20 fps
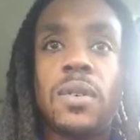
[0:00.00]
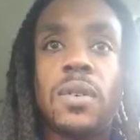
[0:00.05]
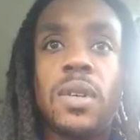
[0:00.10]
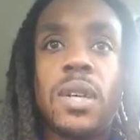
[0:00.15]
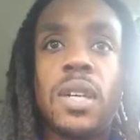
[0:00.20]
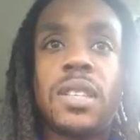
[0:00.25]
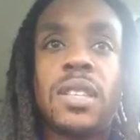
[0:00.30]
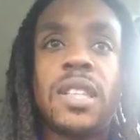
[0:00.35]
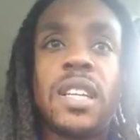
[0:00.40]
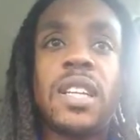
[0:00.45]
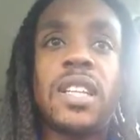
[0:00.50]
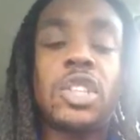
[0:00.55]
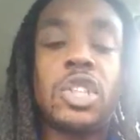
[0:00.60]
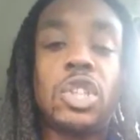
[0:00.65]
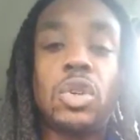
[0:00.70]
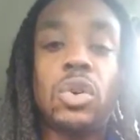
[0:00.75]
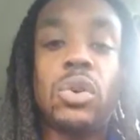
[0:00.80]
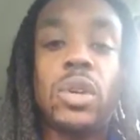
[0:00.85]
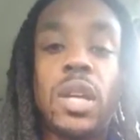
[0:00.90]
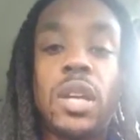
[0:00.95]
Instead of
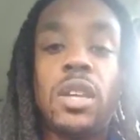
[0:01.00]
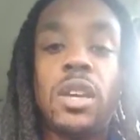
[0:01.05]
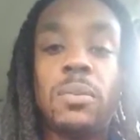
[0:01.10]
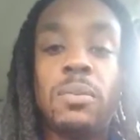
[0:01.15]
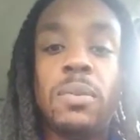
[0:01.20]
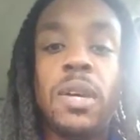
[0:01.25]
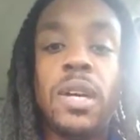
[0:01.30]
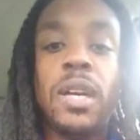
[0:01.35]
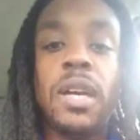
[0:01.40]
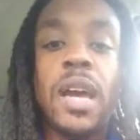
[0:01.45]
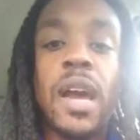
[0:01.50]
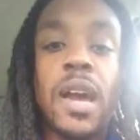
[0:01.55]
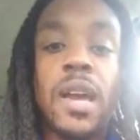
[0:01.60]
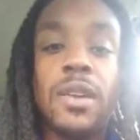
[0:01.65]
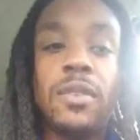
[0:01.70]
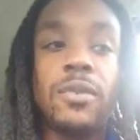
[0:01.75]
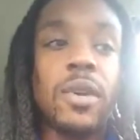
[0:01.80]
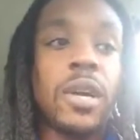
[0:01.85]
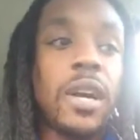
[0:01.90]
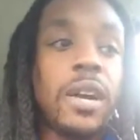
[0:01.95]
showing that young man
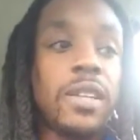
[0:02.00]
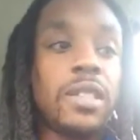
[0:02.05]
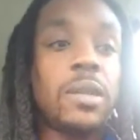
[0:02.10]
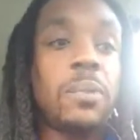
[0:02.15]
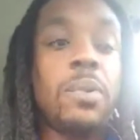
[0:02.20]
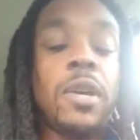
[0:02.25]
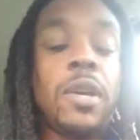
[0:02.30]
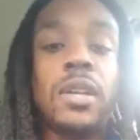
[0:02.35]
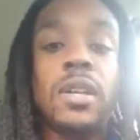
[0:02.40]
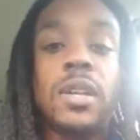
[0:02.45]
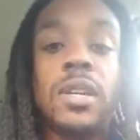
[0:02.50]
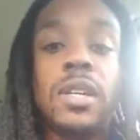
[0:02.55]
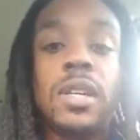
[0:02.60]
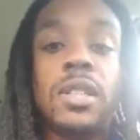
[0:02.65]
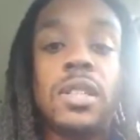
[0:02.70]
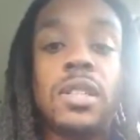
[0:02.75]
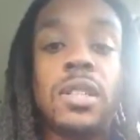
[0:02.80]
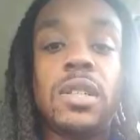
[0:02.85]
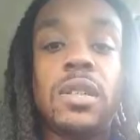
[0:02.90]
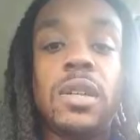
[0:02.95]
how his opinion
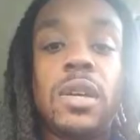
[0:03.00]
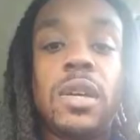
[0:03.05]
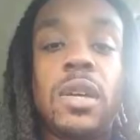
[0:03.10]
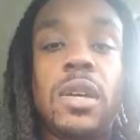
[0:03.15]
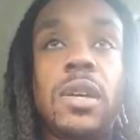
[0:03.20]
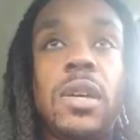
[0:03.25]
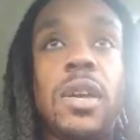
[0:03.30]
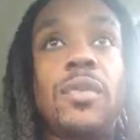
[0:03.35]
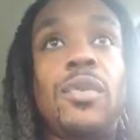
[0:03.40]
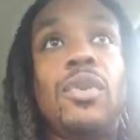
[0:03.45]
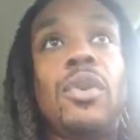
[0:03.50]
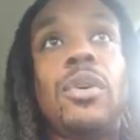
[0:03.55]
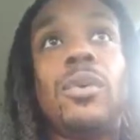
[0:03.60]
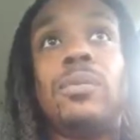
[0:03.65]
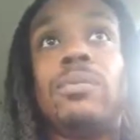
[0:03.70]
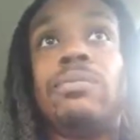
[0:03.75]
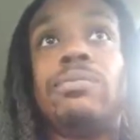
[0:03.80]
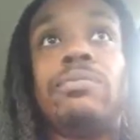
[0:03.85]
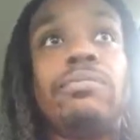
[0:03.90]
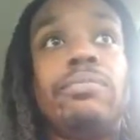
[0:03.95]
is, and even though
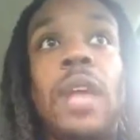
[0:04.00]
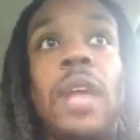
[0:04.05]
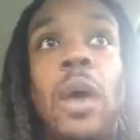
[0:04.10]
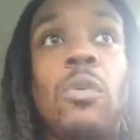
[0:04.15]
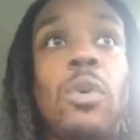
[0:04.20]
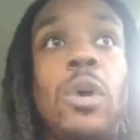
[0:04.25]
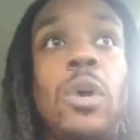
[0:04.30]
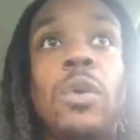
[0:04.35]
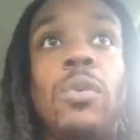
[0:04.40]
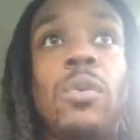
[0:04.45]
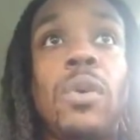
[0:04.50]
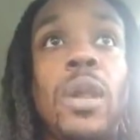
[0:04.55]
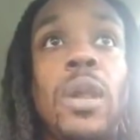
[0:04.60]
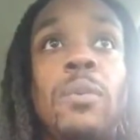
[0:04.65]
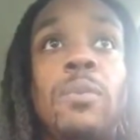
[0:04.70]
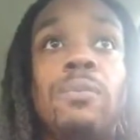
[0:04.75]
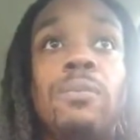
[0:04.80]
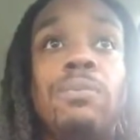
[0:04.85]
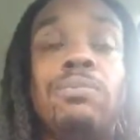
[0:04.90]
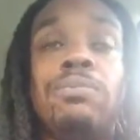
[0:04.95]
that wouldn't have
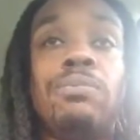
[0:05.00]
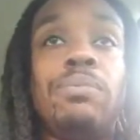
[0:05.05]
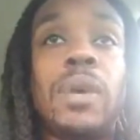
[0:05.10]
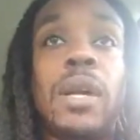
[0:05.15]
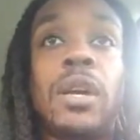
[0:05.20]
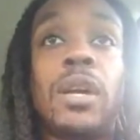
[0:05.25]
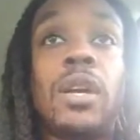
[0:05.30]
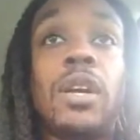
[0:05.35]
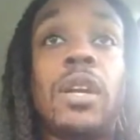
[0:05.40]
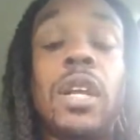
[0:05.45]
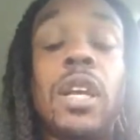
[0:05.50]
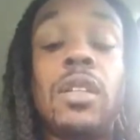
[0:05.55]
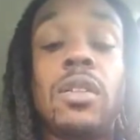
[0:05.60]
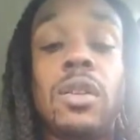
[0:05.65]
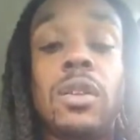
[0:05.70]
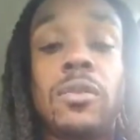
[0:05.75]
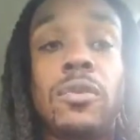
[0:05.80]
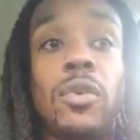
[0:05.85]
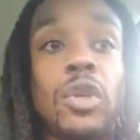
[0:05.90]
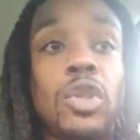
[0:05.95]
really been good
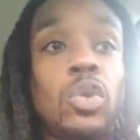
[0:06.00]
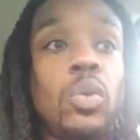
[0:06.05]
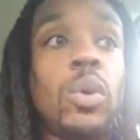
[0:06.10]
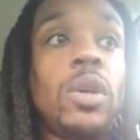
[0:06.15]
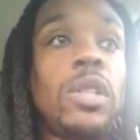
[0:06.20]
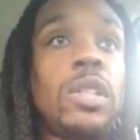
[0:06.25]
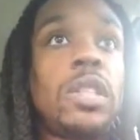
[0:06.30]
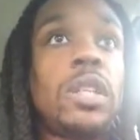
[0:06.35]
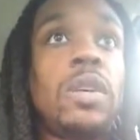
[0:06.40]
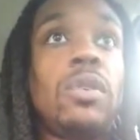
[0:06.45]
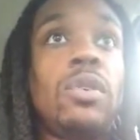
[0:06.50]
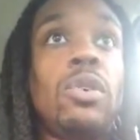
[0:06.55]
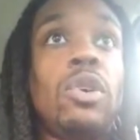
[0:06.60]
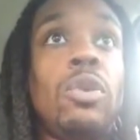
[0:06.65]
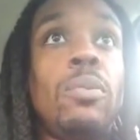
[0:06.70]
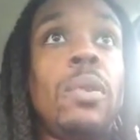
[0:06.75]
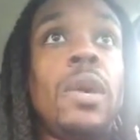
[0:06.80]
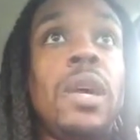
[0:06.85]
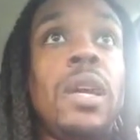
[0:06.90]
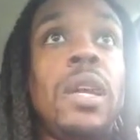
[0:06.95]
either for a
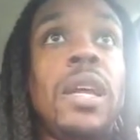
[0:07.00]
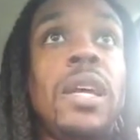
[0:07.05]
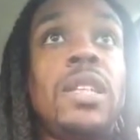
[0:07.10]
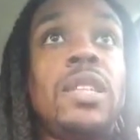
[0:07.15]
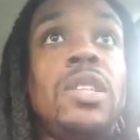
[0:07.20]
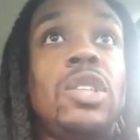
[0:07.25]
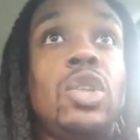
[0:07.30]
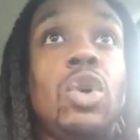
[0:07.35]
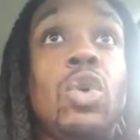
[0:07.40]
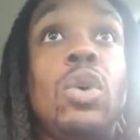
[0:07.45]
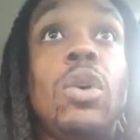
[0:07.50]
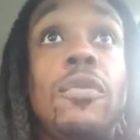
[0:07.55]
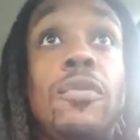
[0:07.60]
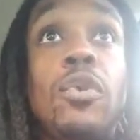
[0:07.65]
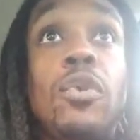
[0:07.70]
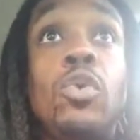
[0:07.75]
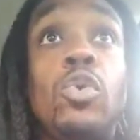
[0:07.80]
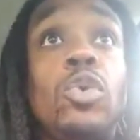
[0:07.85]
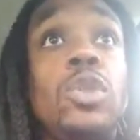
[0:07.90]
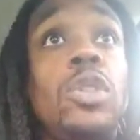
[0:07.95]
27-year-old man that's so
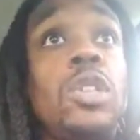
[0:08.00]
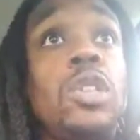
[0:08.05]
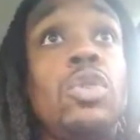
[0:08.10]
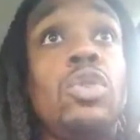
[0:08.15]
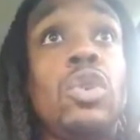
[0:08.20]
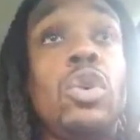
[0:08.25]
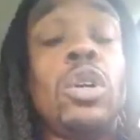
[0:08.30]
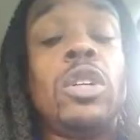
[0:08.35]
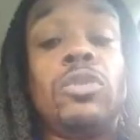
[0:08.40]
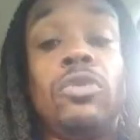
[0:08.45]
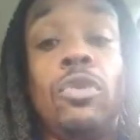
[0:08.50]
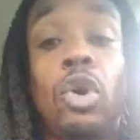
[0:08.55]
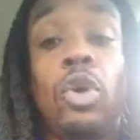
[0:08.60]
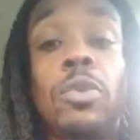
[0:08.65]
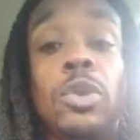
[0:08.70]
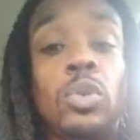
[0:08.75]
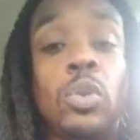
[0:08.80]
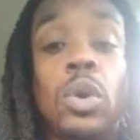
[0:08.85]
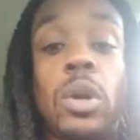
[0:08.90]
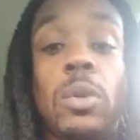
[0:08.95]
confused, because his
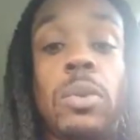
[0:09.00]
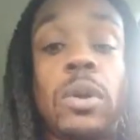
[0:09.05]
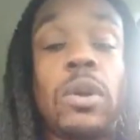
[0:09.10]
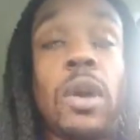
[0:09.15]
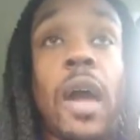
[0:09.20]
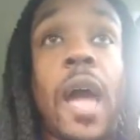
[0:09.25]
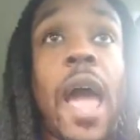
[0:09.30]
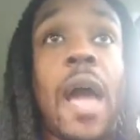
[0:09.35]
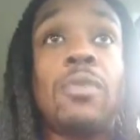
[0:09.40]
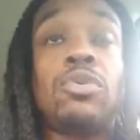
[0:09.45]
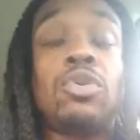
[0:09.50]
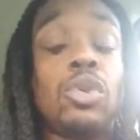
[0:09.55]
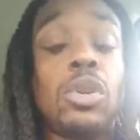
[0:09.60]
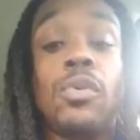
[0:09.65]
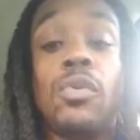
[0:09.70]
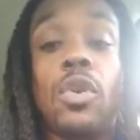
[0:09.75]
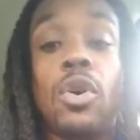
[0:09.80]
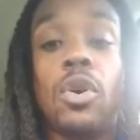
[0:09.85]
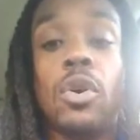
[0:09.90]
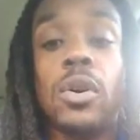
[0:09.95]
verbiage would have been
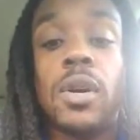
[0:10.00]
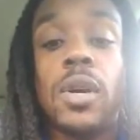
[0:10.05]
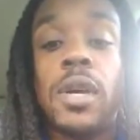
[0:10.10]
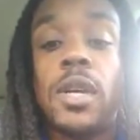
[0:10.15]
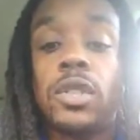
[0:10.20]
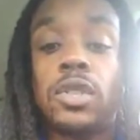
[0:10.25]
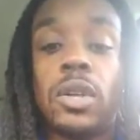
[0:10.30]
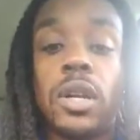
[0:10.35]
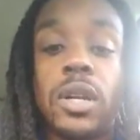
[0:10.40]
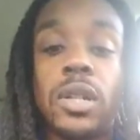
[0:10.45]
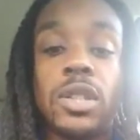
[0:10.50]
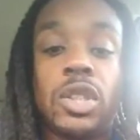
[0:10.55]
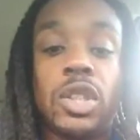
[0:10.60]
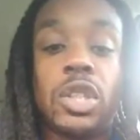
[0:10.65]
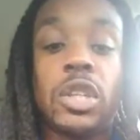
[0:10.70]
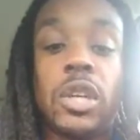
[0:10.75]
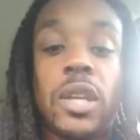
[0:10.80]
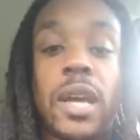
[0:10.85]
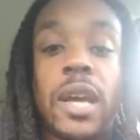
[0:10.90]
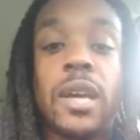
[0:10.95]
absolutely wrong, trying to
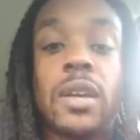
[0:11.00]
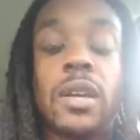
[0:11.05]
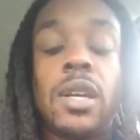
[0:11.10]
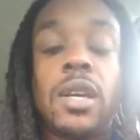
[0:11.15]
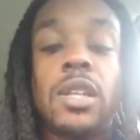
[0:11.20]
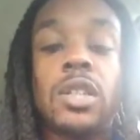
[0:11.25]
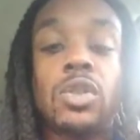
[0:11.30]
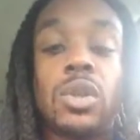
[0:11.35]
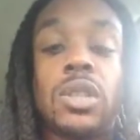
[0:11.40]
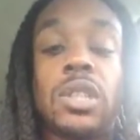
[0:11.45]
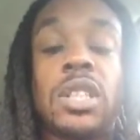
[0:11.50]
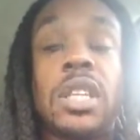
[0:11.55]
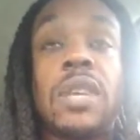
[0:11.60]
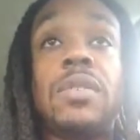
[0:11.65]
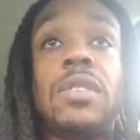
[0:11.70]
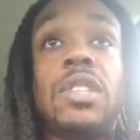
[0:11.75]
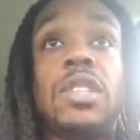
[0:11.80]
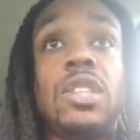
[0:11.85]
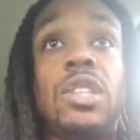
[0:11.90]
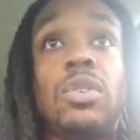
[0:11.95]
share that to a
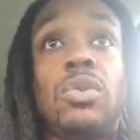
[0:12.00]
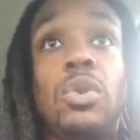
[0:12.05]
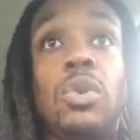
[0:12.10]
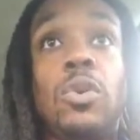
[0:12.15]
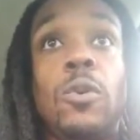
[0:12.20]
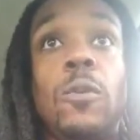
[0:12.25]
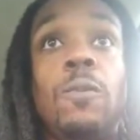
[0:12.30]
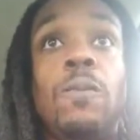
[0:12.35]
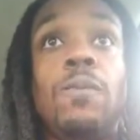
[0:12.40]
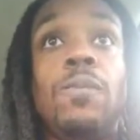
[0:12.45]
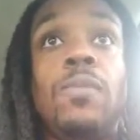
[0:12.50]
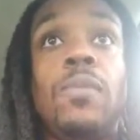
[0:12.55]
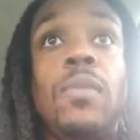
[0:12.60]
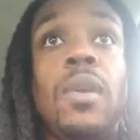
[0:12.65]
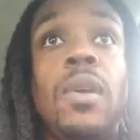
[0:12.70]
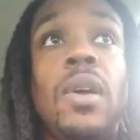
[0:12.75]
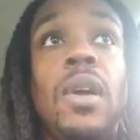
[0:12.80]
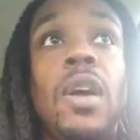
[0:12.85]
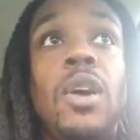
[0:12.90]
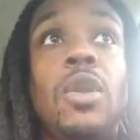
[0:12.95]
17-year-old.
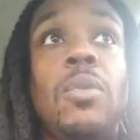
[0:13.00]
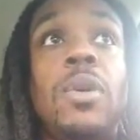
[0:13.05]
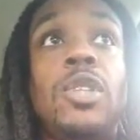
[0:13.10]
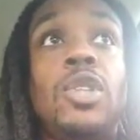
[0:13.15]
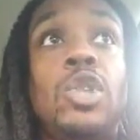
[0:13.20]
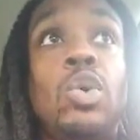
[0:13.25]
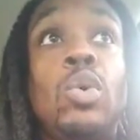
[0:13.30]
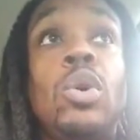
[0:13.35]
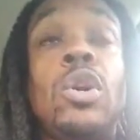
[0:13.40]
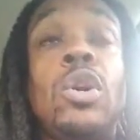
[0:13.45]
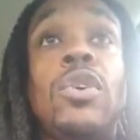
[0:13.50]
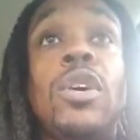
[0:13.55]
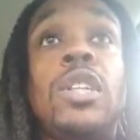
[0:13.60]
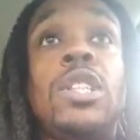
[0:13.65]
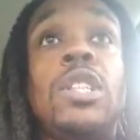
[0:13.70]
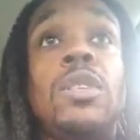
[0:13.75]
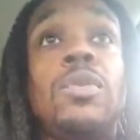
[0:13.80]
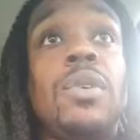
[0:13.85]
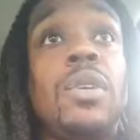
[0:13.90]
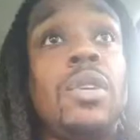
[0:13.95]
It would have been too
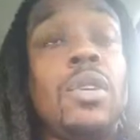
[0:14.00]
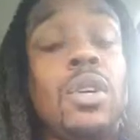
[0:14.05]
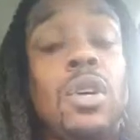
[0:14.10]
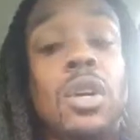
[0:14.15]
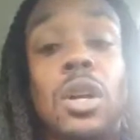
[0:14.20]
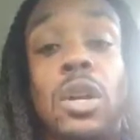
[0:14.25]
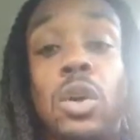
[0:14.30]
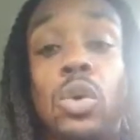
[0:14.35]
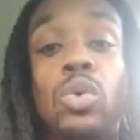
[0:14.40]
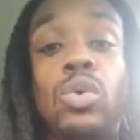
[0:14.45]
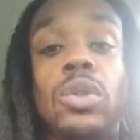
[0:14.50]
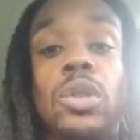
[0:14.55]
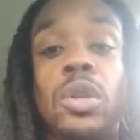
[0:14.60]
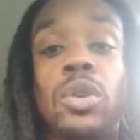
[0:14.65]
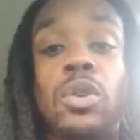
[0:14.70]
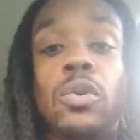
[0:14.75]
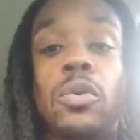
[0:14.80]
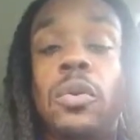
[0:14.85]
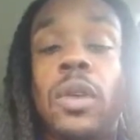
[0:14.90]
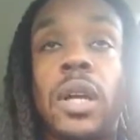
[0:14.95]
aggressive, and you're going to lose the
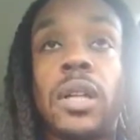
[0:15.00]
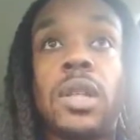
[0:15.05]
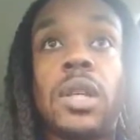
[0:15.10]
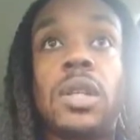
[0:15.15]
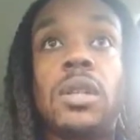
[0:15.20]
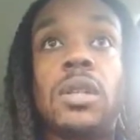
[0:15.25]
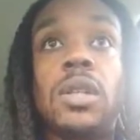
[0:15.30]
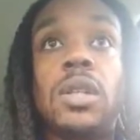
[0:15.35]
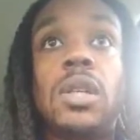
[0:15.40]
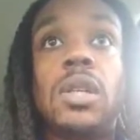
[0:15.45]
youth like that.